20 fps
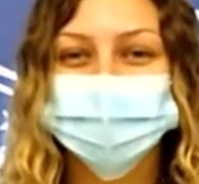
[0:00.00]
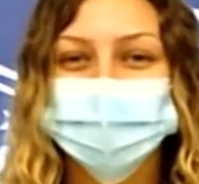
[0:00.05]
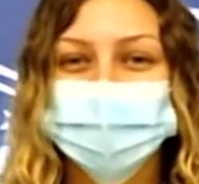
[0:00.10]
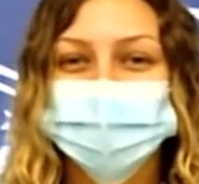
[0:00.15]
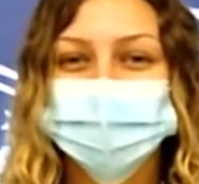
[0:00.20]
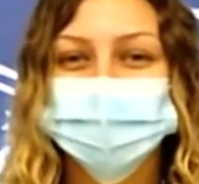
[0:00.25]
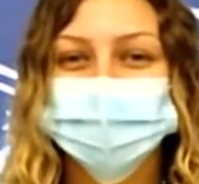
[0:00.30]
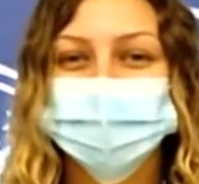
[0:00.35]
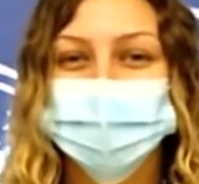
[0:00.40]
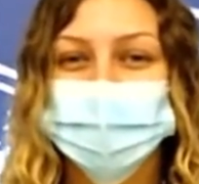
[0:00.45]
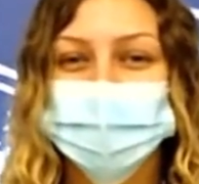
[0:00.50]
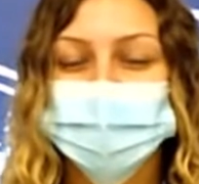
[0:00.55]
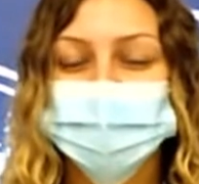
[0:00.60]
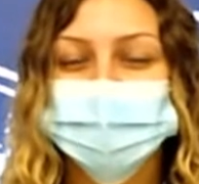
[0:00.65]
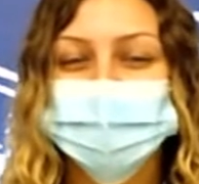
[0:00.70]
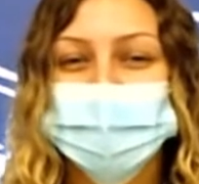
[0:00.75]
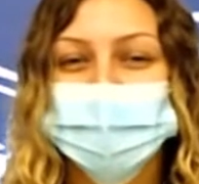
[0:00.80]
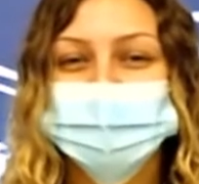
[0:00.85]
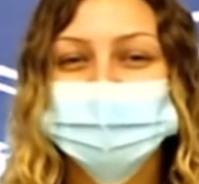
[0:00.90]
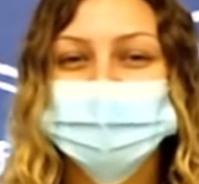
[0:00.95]
Rosenbaum.
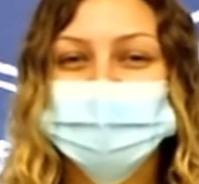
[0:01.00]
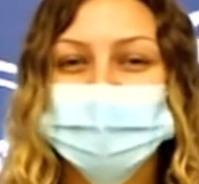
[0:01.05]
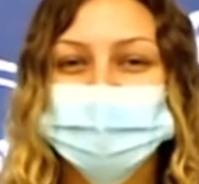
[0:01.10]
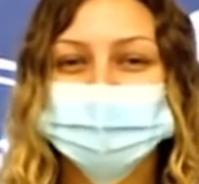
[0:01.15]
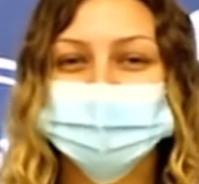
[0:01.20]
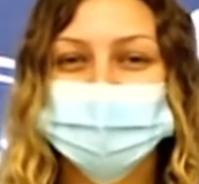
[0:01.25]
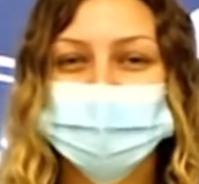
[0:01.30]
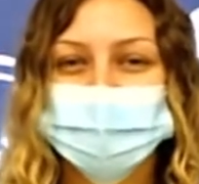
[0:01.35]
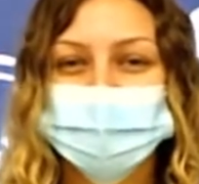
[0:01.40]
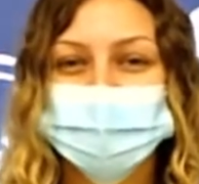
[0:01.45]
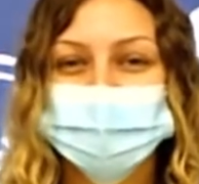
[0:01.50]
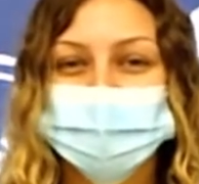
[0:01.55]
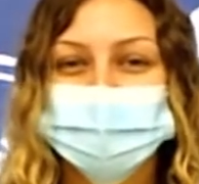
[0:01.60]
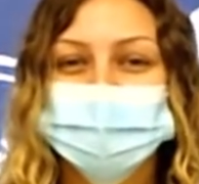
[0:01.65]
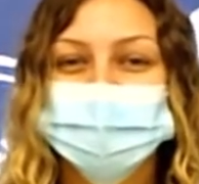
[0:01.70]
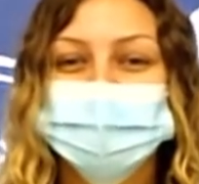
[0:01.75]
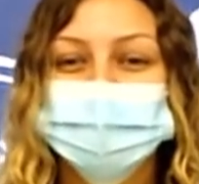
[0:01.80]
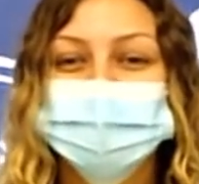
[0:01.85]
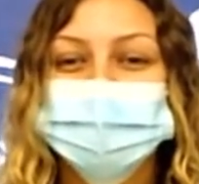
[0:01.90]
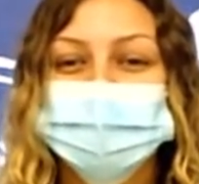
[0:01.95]
I'm from Bristol,
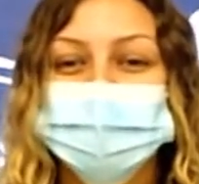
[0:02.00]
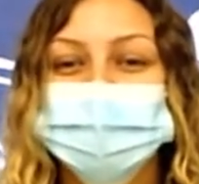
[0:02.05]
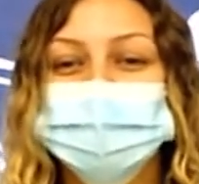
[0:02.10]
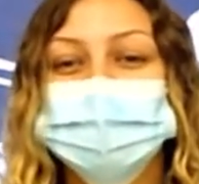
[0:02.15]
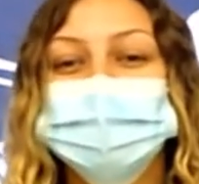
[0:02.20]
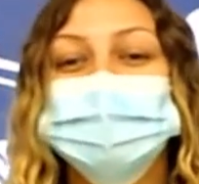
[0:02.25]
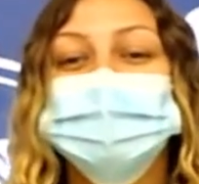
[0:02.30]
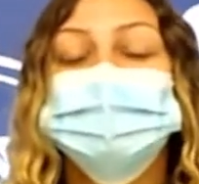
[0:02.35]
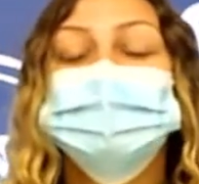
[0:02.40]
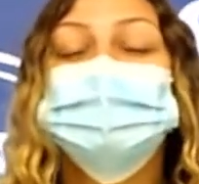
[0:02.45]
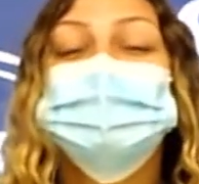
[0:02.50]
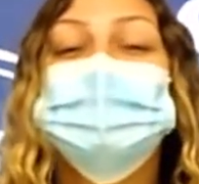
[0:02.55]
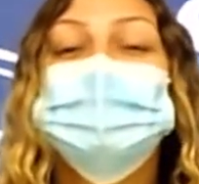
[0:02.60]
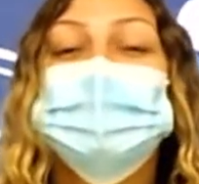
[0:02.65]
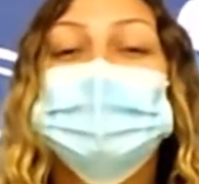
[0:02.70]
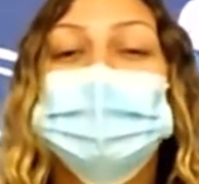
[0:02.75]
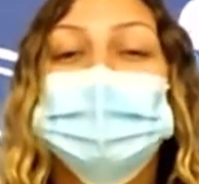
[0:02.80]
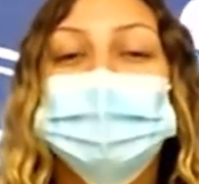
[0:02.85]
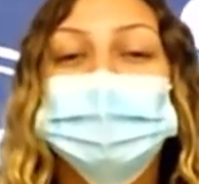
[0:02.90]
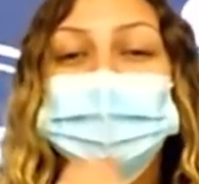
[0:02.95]
Tennessee.
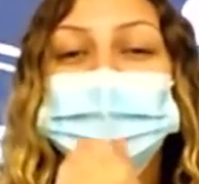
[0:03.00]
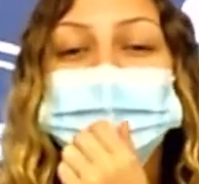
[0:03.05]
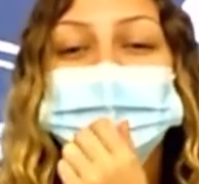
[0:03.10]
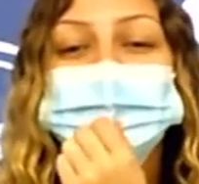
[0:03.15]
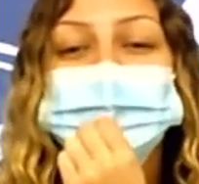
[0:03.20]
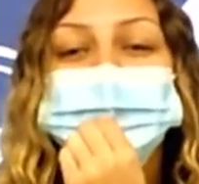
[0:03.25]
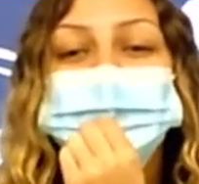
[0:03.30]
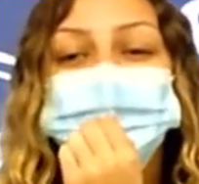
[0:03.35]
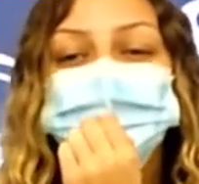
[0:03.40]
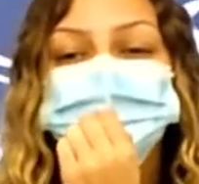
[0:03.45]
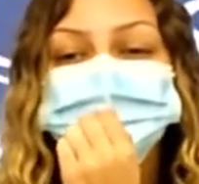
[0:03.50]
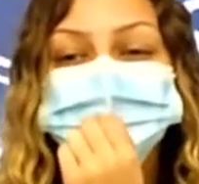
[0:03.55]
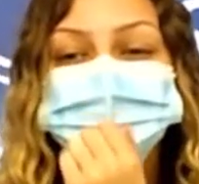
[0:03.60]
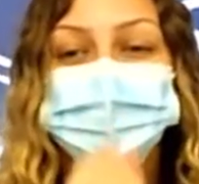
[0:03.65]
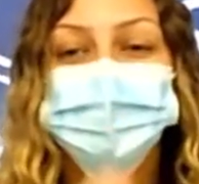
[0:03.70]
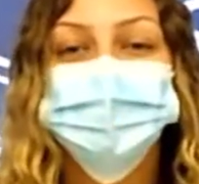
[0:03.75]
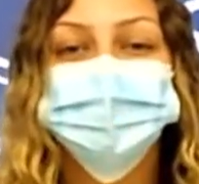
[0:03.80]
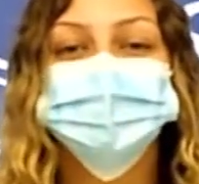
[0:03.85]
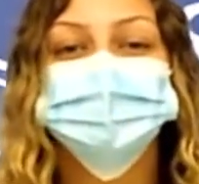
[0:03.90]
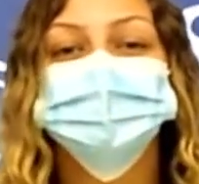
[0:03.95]
I go to Sullivan East
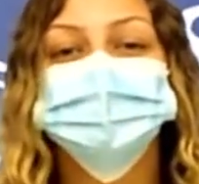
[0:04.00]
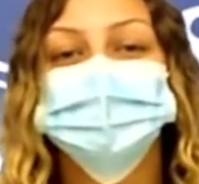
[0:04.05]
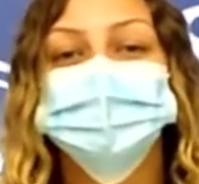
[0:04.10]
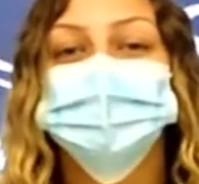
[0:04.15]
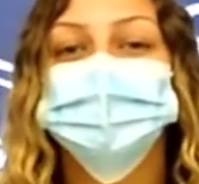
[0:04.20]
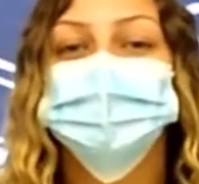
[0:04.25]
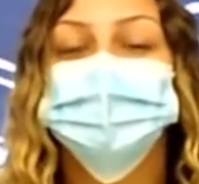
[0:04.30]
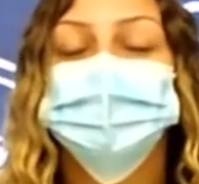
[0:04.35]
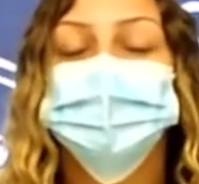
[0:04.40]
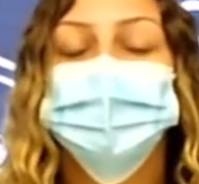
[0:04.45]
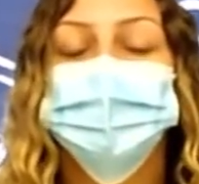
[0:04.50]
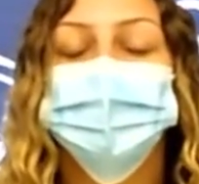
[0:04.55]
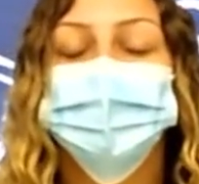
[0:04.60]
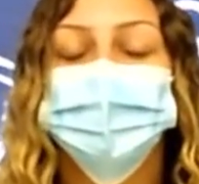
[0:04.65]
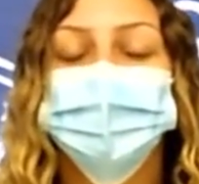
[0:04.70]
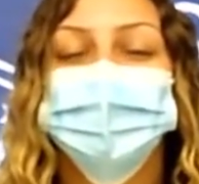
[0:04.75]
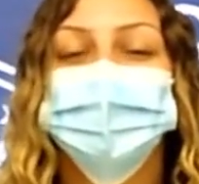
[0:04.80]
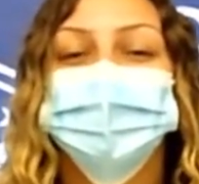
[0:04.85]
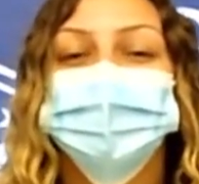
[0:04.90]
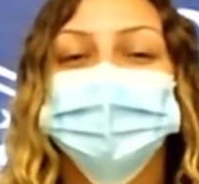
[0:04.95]
High School,
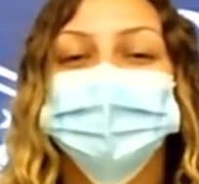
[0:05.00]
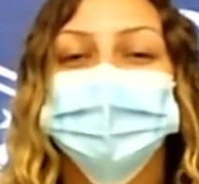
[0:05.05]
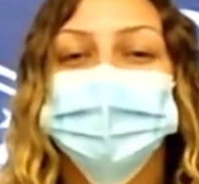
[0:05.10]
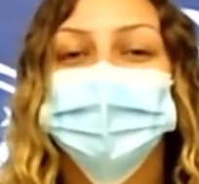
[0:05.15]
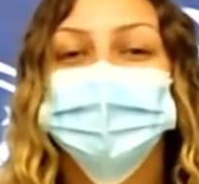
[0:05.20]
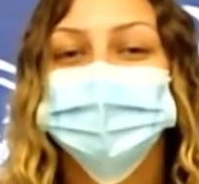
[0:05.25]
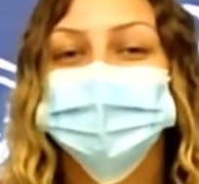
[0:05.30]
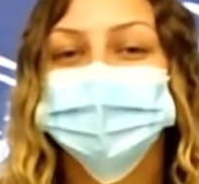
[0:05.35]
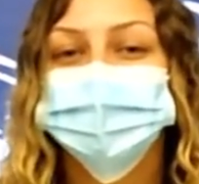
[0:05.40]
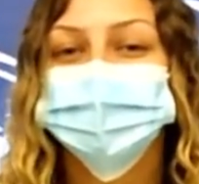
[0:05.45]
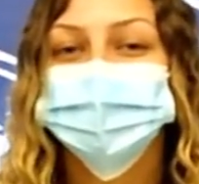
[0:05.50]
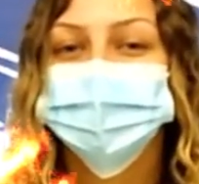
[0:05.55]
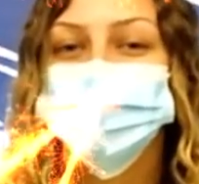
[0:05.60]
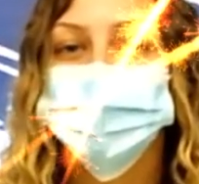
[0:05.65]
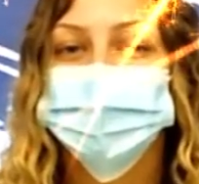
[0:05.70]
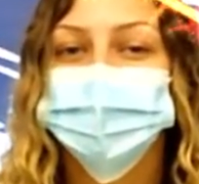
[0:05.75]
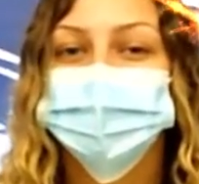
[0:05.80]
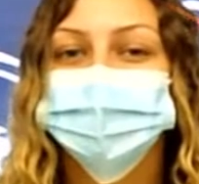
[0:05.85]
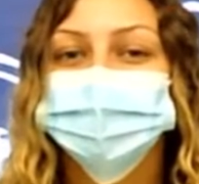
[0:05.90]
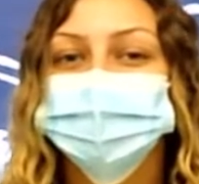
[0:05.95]
and I want to go
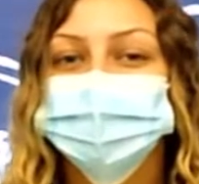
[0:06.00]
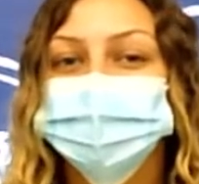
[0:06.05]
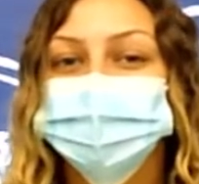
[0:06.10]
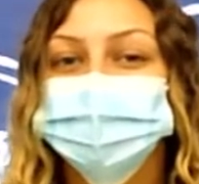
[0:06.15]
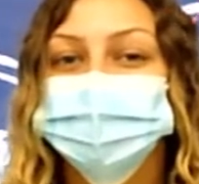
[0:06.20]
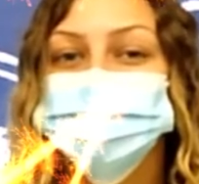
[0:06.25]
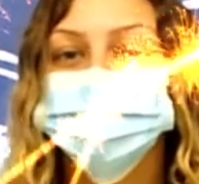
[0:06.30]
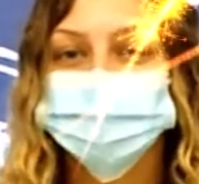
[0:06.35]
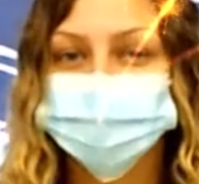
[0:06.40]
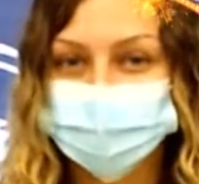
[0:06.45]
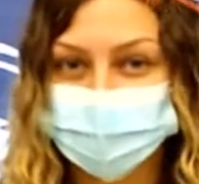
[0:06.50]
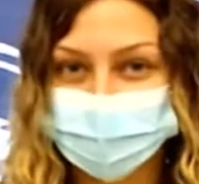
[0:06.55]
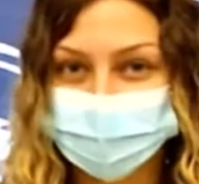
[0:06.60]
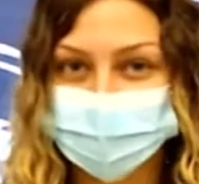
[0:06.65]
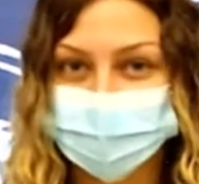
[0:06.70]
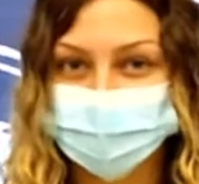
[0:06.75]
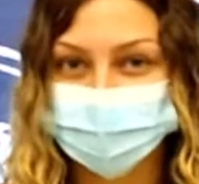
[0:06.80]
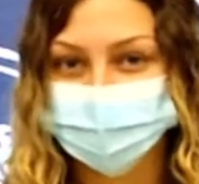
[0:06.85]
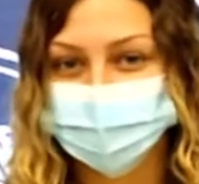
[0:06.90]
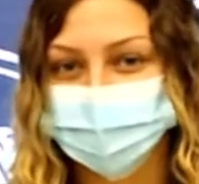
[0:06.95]
to UT
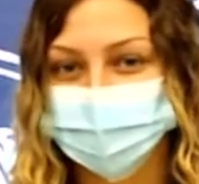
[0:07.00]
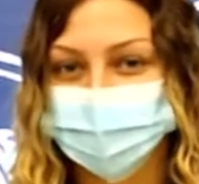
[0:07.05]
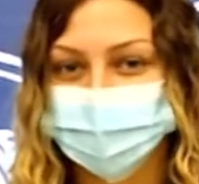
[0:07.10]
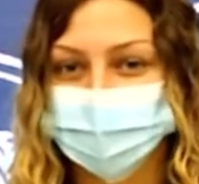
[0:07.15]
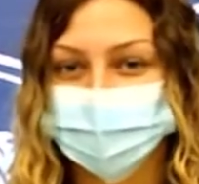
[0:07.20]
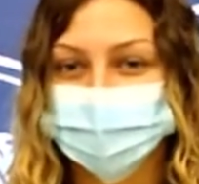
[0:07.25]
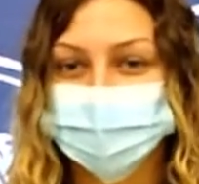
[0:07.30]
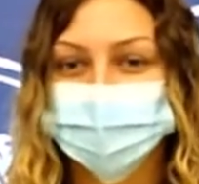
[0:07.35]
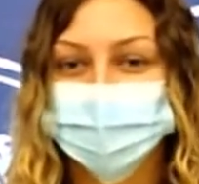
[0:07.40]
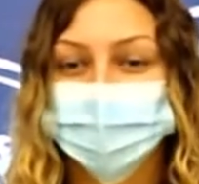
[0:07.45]
next year.